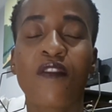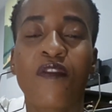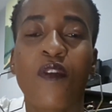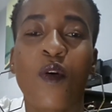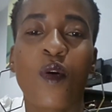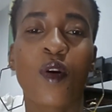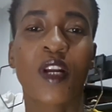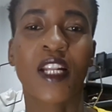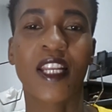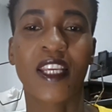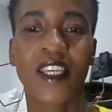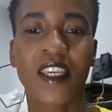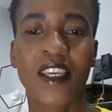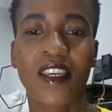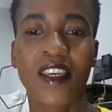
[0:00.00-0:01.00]
for
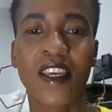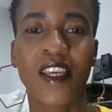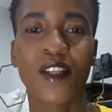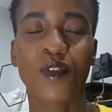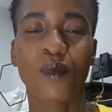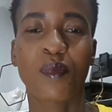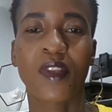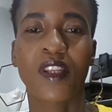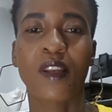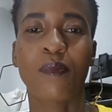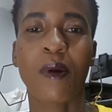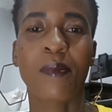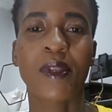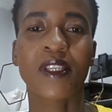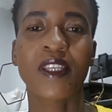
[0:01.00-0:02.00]
clicking it to Philile
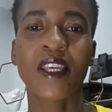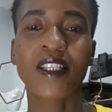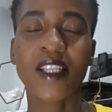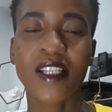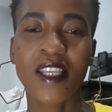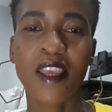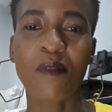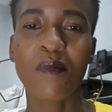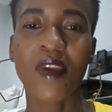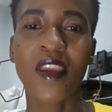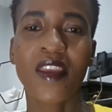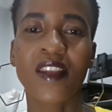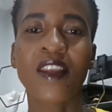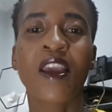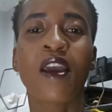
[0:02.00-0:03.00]
Papra's
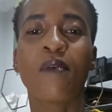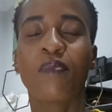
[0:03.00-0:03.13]
entertainment.